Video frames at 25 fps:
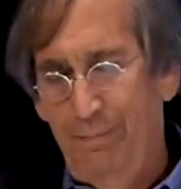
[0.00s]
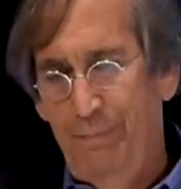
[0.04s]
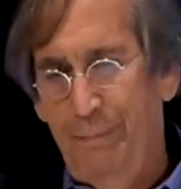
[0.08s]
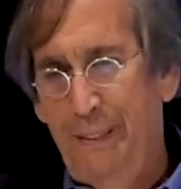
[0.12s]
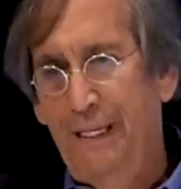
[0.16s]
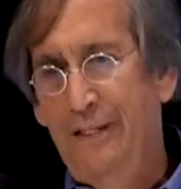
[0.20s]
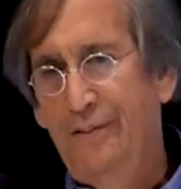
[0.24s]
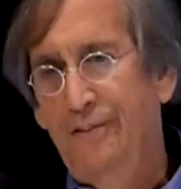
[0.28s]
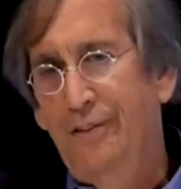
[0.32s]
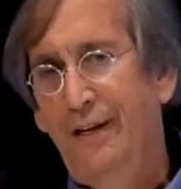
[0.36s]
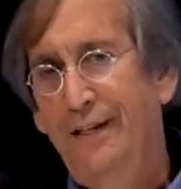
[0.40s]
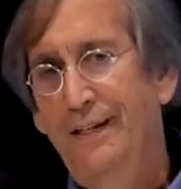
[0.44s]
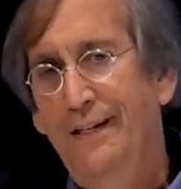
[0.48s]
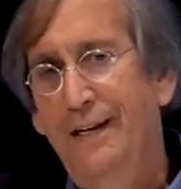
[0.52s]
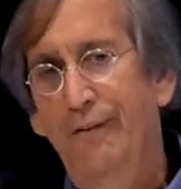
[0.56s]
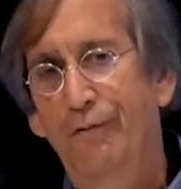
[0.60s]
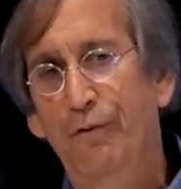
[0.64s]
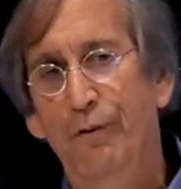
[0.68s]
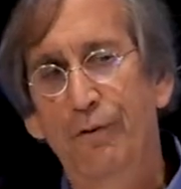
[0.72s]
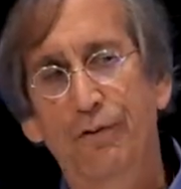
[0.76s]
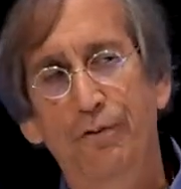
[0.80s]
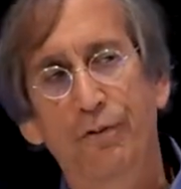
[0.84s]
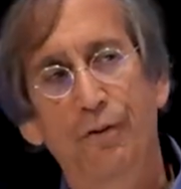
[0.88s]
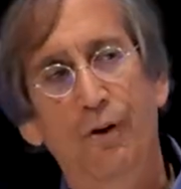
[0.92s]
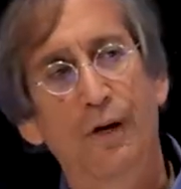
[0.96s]
because I
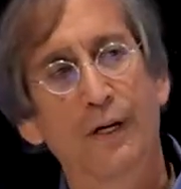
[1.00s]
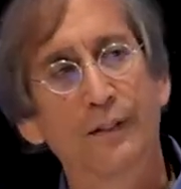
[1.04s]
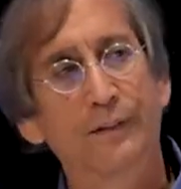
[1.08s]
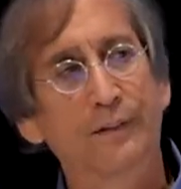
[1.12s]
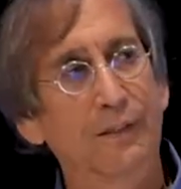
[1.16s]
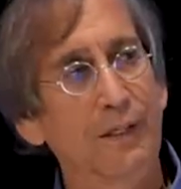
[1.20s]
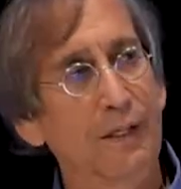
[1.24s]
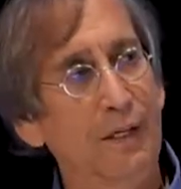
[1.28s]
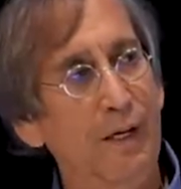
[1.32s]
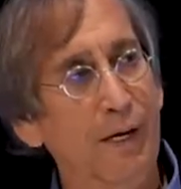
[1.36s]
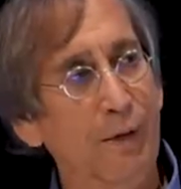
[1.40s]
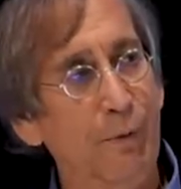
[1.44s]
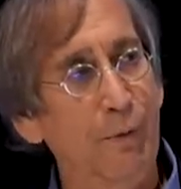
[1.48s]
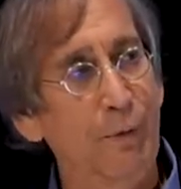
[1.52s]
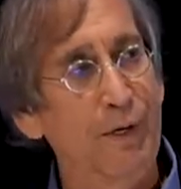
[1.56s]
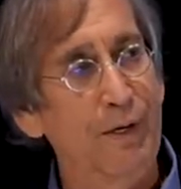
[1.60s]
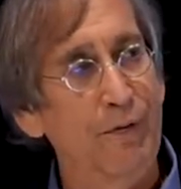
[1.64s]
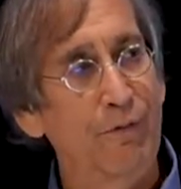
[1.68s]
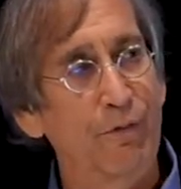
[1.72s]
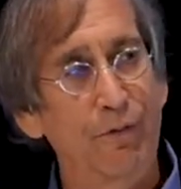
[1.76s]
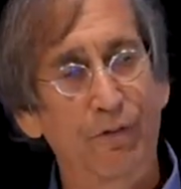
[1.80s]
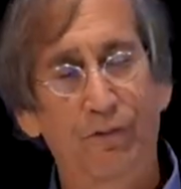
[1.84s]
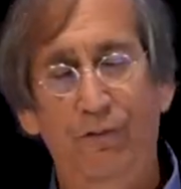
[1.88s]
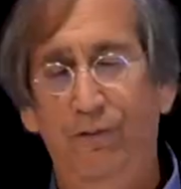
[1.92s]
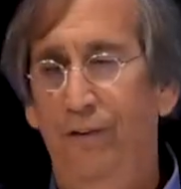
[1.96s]
never thought that I would
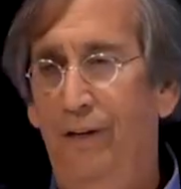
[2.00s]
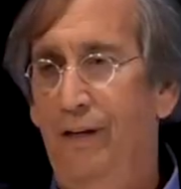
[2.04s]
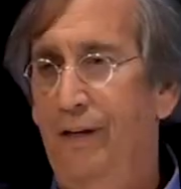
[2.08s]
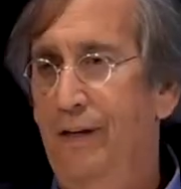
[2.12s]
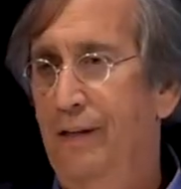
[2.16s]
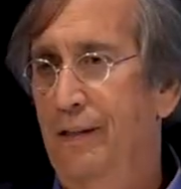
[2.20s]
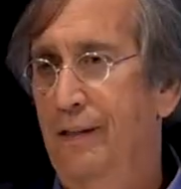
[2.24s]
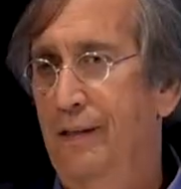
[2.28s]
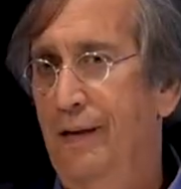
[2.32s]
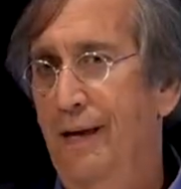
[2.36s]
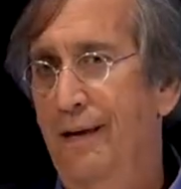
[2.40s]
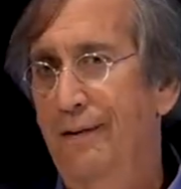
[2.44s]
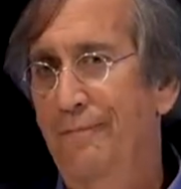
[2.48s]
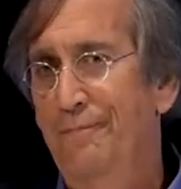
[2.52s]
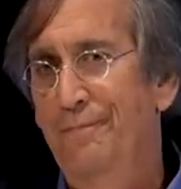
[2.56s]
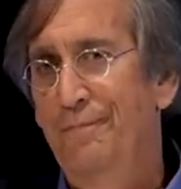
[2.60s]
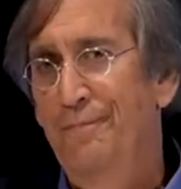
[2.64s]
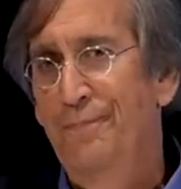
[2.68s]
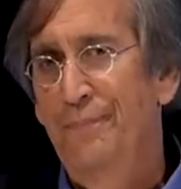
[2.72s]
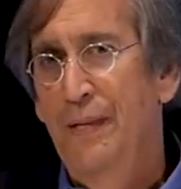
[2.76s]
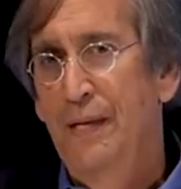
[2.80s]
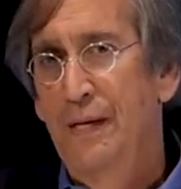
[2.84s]
ever say that